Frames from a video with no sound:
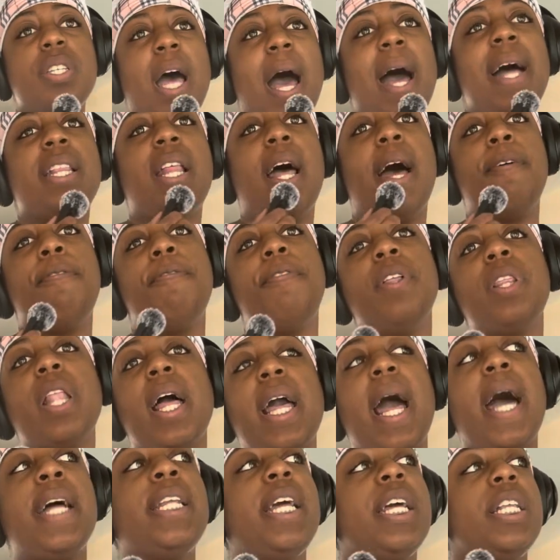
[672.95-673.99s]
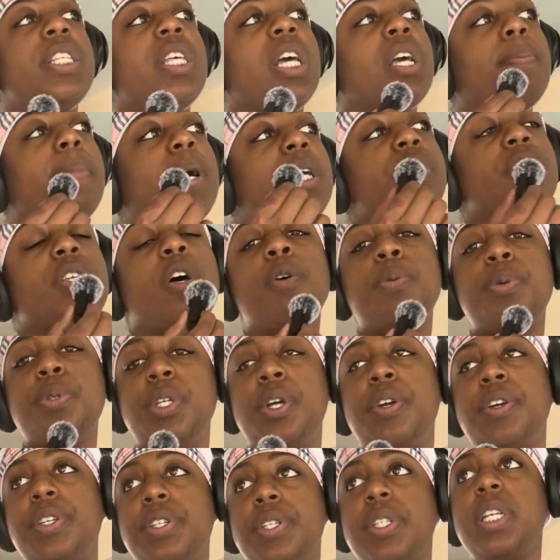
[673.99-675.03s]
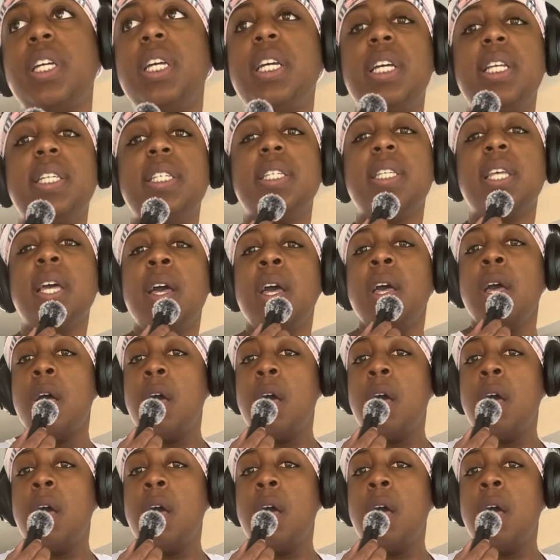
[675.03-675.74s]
I feel like I didn't take myself seriously, because